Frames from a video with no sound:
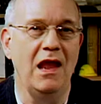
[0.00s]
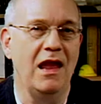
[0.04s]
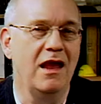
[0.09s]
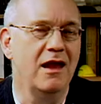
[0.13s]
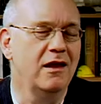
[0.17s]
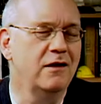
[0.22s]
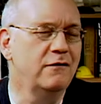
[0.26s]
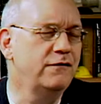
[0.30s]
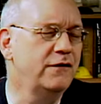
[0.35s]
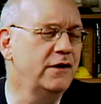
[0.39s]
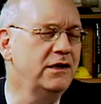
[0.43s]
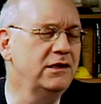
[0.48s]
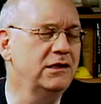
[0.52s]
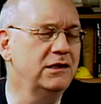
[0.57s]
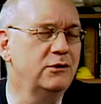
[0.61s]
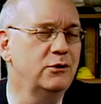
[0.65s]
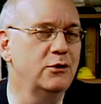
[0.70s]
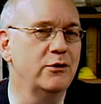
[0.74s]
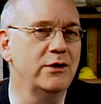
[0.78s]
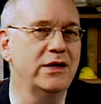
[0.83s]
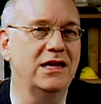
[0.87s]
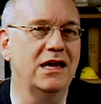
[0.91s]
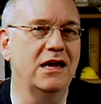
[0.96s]
And finally,
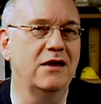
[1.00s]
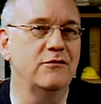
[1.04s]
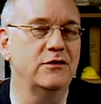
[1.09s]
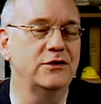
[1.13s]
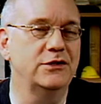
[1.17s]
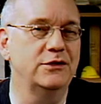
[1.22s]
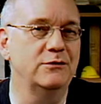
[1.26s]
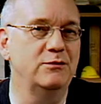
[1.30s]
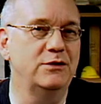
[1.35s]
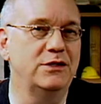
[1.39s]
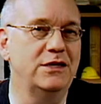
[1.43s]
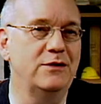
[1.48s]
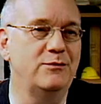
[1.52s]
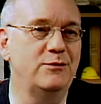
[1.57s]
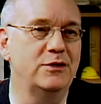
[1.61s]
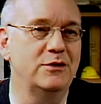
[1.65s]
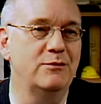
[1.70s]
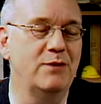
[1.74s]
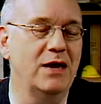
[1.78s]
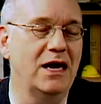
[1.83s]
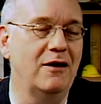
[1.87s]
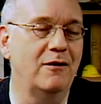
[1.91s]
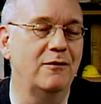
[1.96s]
Laurie gave us some tips
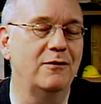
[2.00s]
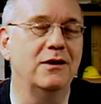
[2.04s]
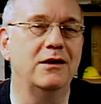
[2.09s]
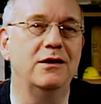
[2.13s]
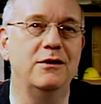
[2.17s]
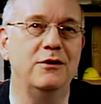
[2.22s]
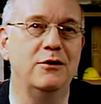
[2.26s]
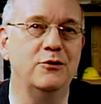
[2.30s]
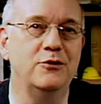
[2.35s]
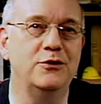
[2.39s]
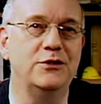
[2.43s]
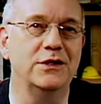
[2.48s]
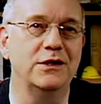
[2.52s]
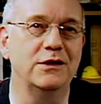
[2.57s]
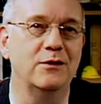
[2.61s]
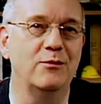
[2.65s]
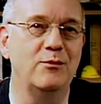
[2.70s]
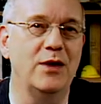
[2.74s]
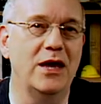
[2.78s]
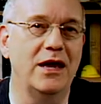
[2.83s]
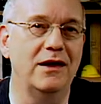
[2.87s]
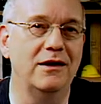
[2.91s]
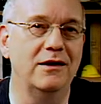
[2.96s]
about using the
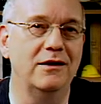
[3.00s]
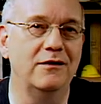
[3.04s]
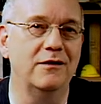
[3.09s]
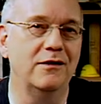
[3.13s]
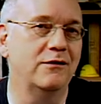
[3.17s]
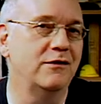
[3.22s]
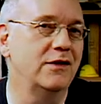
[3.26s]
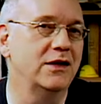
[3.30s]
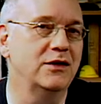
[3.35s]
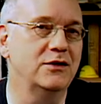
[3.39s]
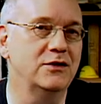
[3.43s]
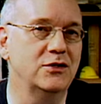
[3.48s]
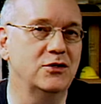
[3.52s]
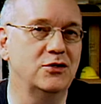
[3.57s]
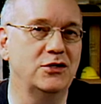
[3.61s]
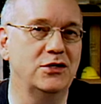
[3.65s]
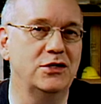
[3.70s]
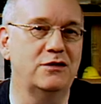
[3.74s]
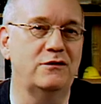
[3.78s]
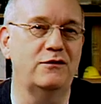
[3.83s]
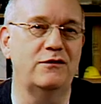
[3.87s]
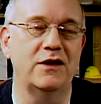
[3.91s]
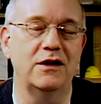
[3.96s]
pen and the things that
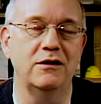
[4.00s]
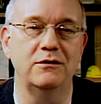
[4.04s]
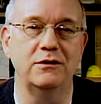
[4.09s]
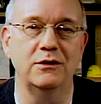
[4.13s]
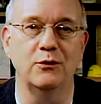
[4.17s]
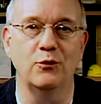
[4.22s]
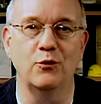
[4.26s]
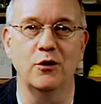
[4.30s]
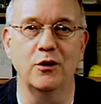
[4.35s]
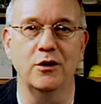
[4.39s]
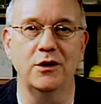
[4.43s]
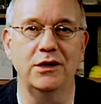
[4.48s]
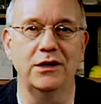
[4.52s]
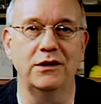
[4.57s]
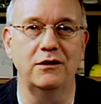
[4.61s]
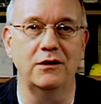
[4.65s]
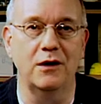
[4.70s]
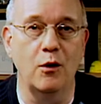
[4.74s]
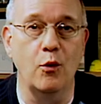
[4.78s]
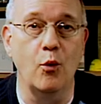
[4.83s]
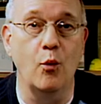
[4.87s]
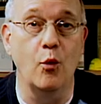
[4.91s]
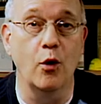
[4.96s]
she's found that work and
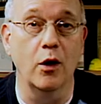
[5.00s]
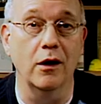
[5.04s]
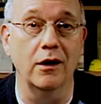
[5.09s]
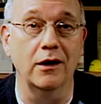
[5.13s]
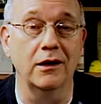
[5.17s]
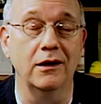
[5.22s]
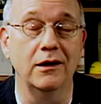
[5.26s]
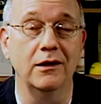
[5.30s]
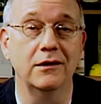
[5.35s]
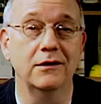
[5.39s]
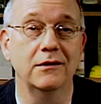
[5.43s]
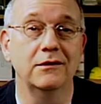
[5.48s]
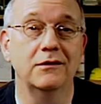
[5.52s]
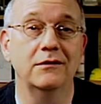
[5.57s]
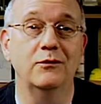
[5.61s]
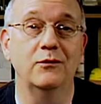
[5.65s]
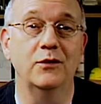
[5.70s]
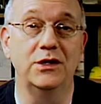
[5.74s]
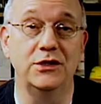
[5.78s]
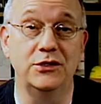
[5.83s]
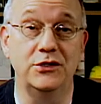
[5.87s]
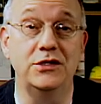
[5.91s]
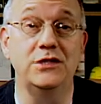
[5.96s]
don't work
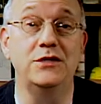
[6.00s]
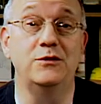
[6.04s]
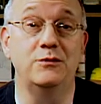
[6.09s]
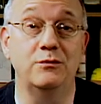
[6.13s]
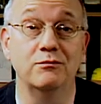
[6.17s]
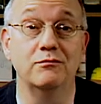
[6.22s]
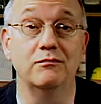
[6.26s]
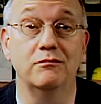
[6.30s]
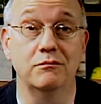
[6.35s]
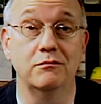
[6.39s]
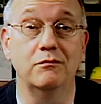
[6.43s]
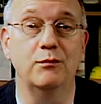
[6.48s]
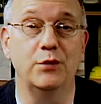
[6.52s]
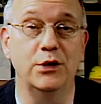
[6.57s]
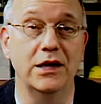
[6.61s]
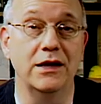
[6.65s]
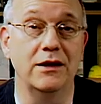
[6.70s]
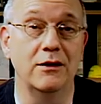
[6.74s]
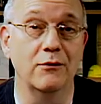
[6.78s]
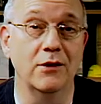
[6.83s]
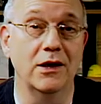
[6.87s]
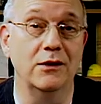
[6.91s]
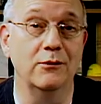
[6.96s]
when she's
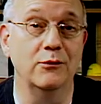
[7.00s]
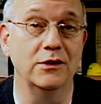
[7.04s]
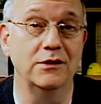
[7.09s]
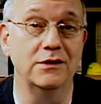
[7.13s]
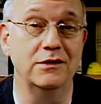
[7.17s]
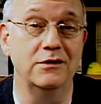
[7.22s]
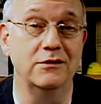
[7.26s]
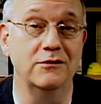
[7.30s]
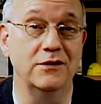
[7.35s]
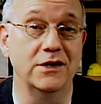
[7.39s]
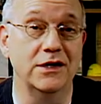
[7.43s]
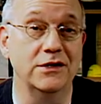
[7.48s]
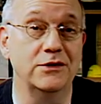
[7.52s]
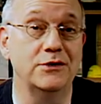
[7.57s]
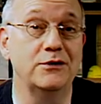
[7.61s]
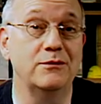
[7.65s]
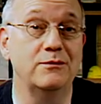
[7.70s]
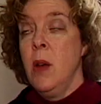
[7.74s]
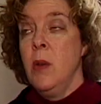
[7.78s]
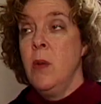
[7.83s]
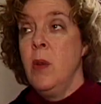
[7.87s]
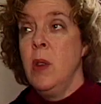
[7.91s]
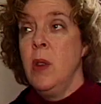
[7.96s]
playing around with the device.
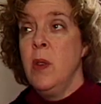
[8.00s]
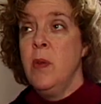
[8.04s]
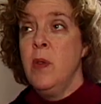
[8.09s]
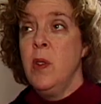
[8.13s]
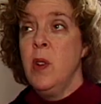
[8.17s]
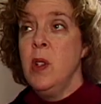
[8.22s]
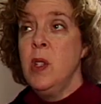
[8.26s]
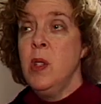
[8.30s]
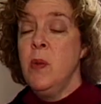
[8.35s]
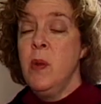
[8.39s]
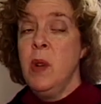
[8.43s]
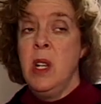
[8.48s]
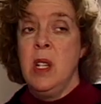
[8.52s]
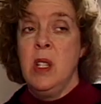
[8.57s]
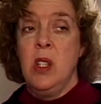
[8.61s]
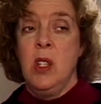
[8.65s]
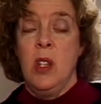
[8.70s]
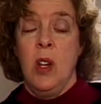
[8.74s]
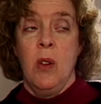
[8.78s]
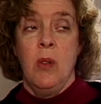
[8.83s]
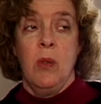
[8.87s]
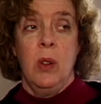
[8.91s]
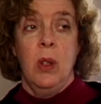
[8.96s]
Well, the first one is
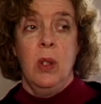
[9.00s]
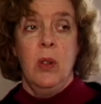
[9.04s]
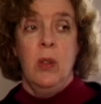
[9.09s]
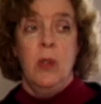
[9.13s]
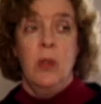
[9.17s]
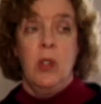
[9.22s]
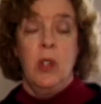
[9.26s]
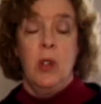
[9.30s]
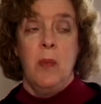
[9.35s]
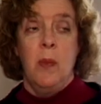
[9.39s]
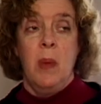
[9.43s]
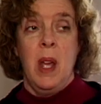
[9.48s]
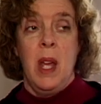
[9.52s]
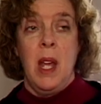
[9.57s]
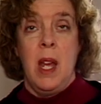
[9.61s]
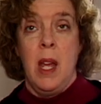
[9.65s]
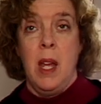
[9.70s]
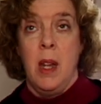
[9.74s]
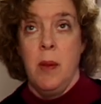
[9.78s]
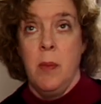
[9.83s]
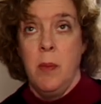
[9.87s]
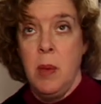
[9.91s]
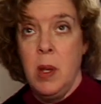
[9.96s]
don't lose your
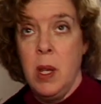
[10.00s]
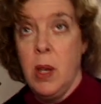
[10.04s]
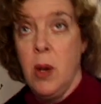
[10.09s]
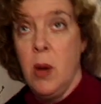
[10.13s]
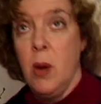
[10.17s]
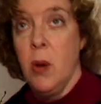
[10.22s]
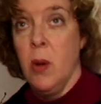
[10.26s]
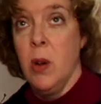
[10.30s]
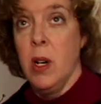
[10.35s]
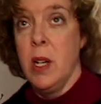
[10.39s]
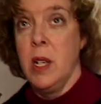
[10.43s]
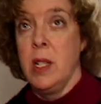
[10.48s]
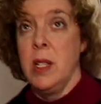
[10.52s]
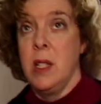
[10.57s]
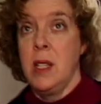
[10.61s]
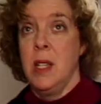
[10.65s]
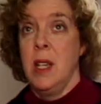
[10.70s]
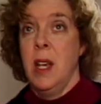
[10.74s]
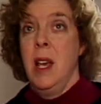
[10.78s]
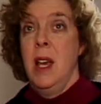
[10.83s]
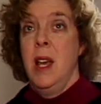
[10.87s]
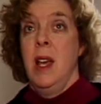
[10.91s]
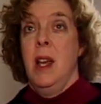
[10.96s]
pen,
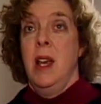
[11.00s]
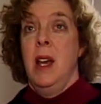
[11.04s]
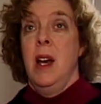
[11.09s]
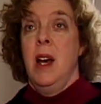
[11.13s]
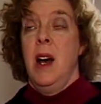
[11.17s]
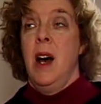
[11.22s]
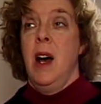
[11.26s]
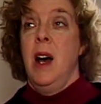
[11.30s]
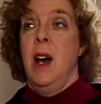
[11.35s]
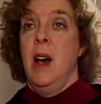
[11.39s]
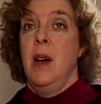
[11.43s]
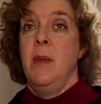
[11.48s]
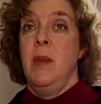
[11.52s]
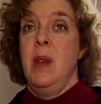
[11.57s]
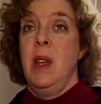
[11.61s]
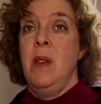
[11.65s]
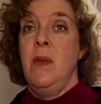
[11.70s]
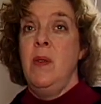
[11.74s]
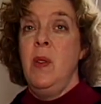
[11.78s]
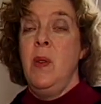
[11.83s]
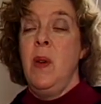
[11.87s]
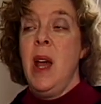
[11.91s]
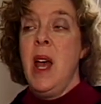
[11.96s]
because
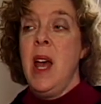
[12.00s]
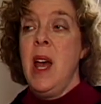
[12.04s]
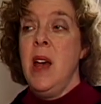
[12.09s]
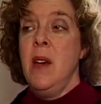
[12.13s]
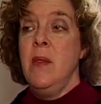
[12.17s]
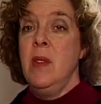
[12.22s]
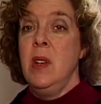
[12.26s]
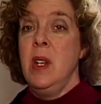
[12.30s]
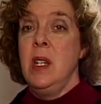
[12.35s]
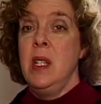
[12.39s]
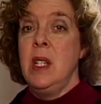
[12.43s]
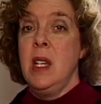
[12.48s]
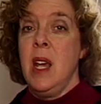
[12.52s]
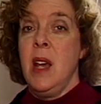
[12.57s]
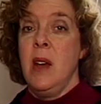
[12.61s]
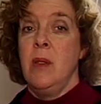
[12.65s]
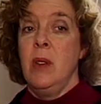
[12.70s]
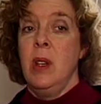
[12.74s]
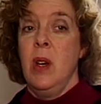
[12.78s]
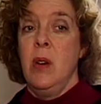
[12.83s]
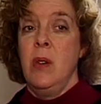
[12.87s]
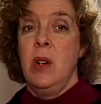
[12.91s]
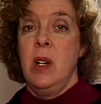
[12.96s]
if you haven't
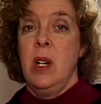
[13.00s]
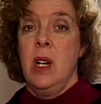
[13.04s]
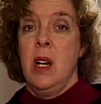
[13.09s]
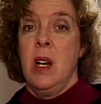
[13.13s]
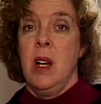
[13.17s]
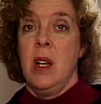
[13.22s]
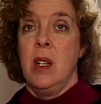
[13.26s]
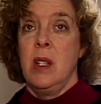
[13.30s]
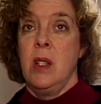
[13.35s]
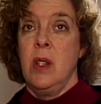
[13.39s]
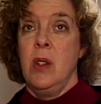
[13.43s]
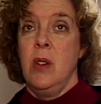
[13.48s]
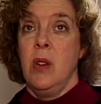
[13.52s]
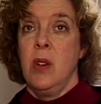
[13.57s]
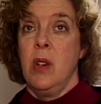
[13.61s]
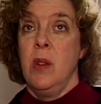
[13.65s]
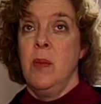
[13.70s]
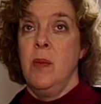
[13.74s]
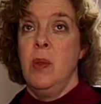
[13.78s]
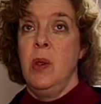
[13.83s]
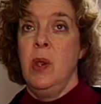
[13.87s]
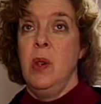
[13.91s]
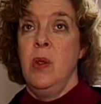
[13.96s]
downloaded it onto your
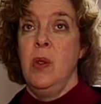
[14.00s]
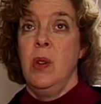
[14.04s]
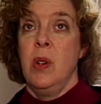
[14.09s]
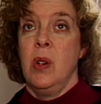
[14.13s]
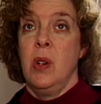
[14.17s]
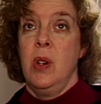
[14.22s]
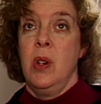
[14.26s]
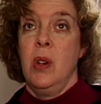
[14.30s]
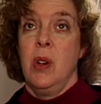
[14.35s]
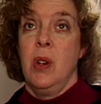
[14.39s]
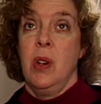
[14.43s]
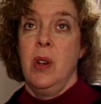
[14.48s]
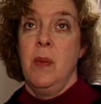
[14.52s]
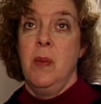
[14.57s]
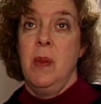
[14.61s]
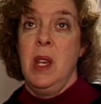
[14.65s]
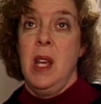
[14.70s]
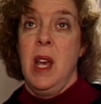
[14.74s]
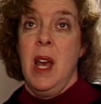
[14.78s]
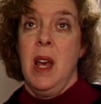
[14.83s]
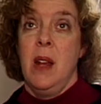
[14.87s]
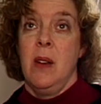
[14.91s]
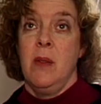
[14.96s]
computer, you're going to
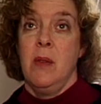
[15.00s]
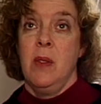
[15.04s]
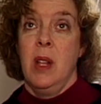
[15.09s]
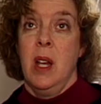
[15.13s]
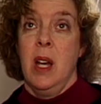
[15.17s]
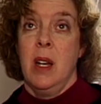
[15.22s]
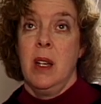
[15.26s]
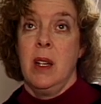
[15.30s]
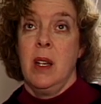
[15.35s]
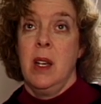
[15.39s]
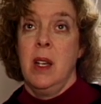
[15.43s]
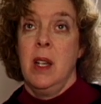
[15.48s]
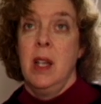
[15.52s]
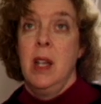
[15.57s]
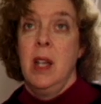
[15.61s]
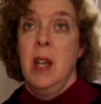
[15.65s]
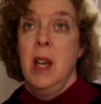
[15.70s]
be out of luck.